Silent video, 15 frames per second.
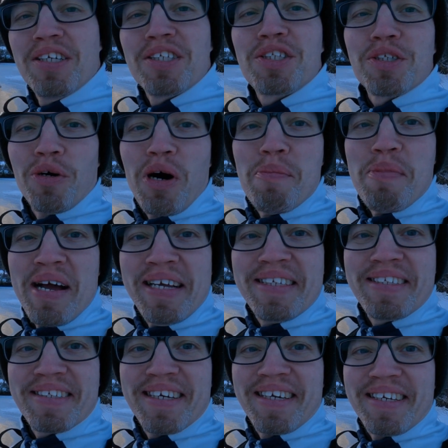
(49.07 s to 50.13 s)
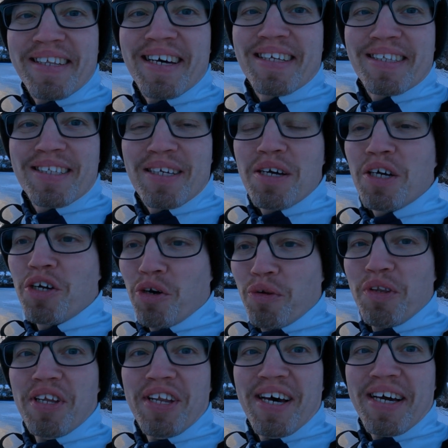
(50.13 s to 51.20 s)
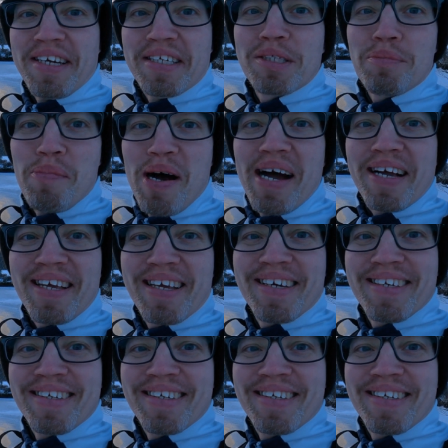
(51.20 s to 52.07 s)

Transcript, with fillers: so amazing that golden eye is back.